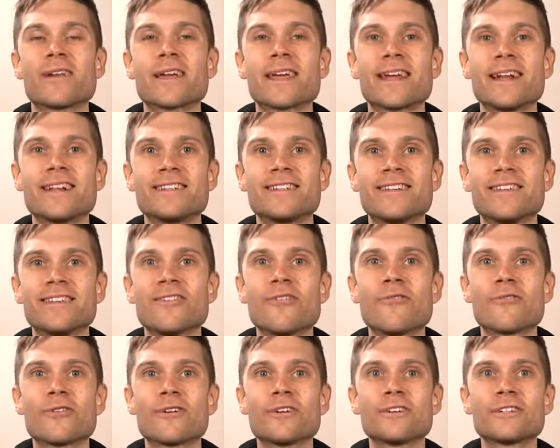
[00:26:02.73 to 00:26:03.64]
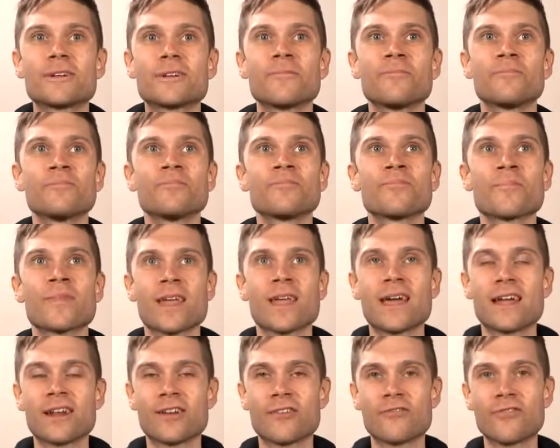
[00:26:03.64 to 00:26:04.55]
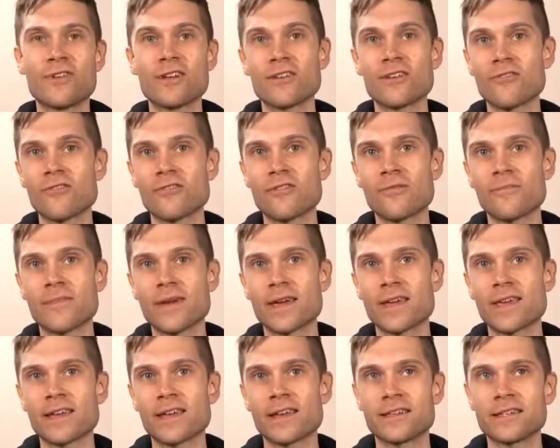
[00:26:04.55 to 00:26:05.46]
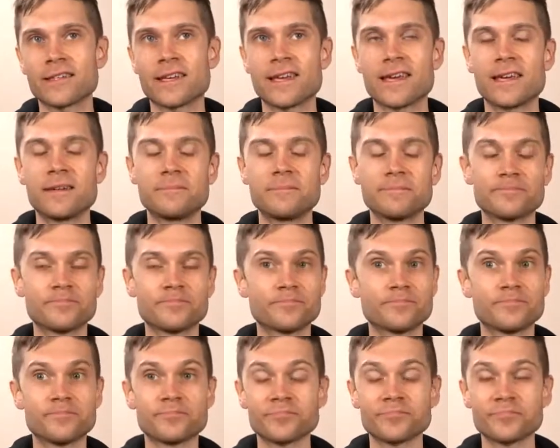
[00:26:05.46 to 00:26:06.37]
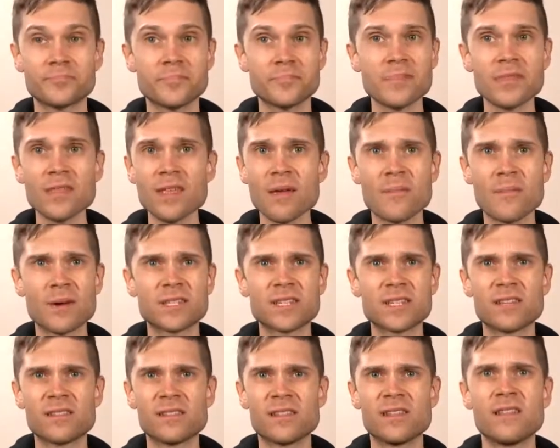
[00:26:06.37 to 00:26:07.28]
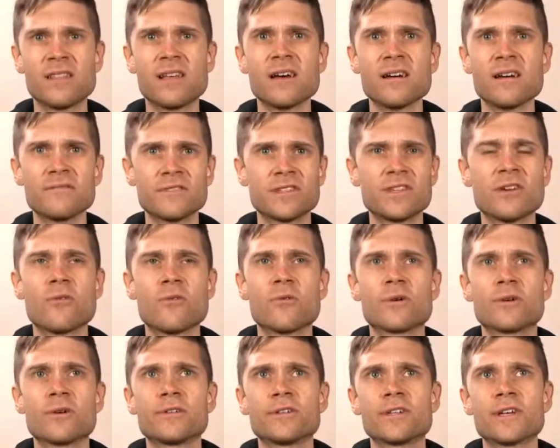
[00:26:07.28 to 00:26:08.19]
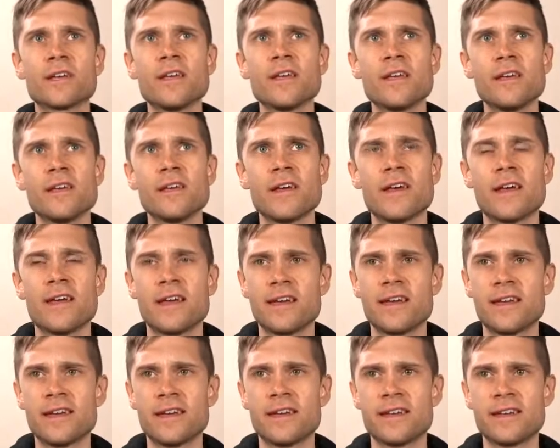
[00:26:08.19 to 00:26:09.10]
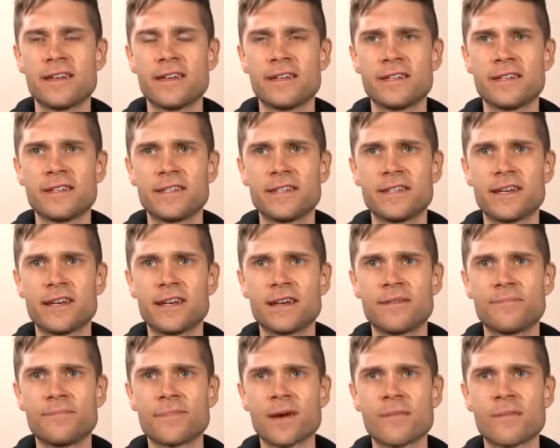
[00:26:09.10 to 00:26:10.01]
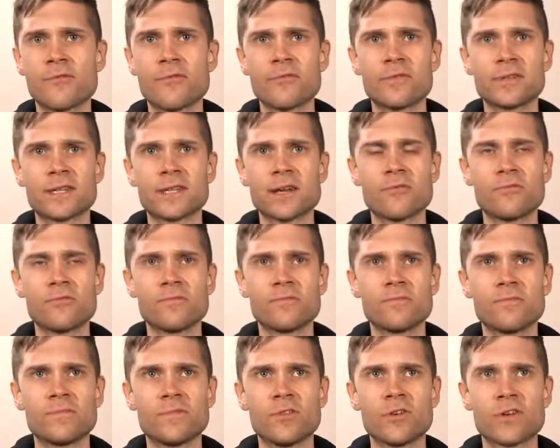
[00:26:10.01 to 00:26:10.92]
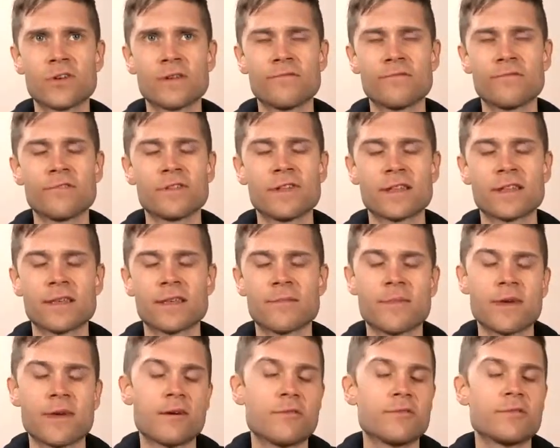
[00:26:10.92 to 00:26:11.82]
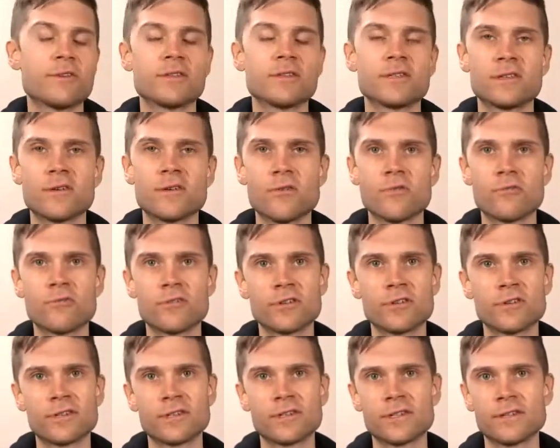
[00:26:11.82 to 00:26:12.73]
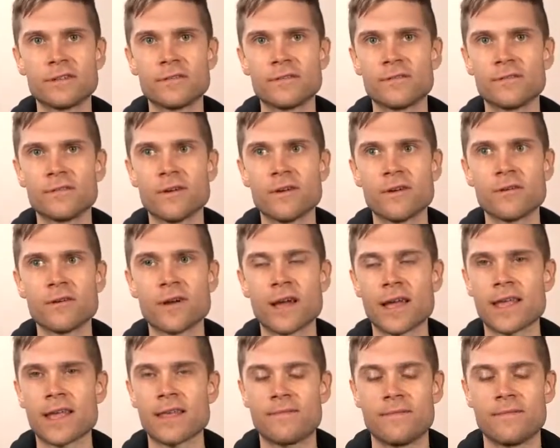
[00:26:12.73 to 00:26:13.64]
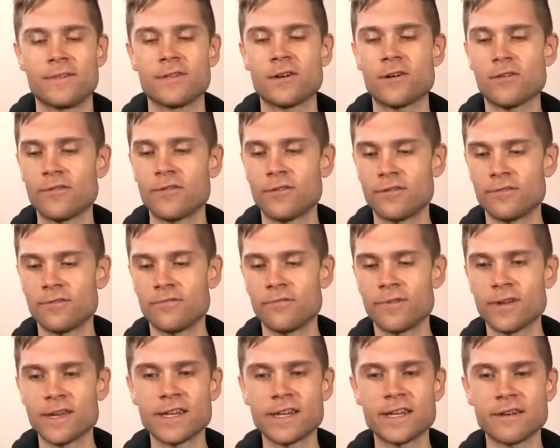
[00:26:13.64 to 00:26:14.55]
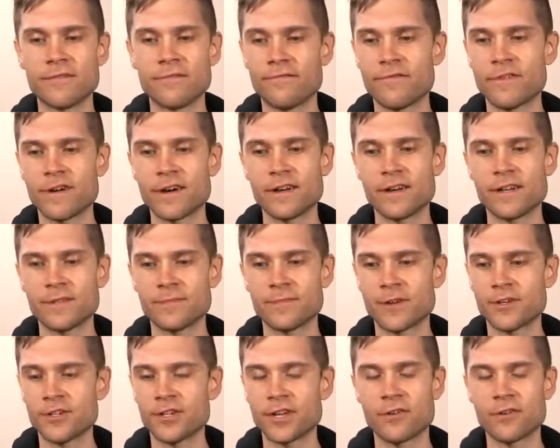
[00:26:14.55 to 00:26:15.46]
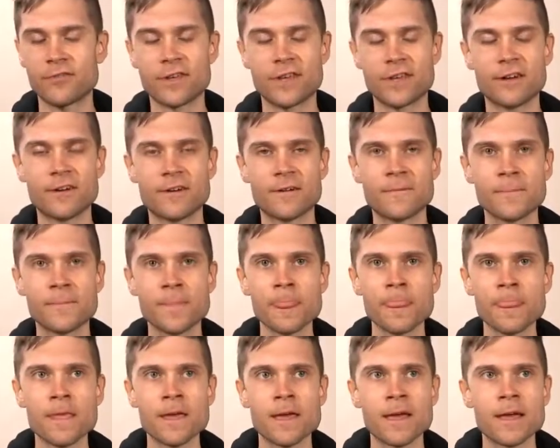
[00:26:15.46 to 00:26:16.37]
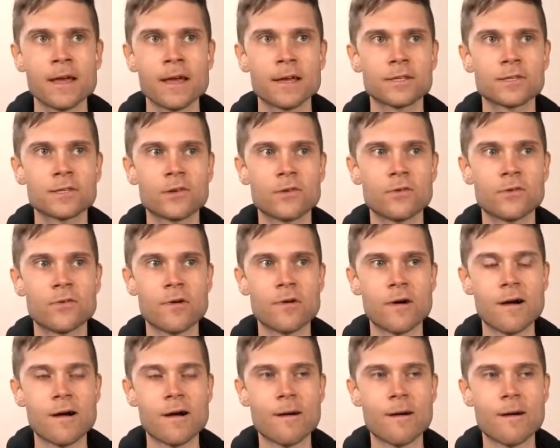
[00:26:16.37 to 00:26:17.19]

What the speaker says: to get into yogurt and Greek yogurt making because, again, my son loves yogurt and I'm always out looking for like the healthiest yogurt and it's harder to read and find, especially out here. So